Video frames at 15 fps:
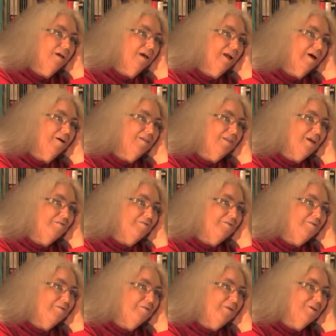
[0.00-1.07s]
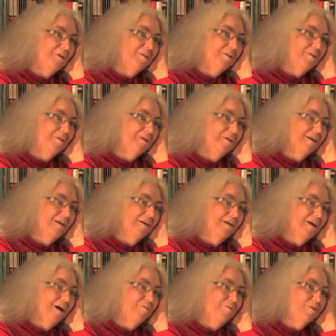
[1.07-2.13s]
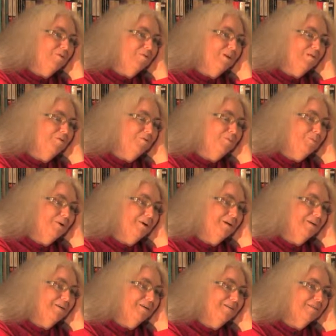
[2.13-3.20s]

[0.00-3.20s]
And I would have loved Park.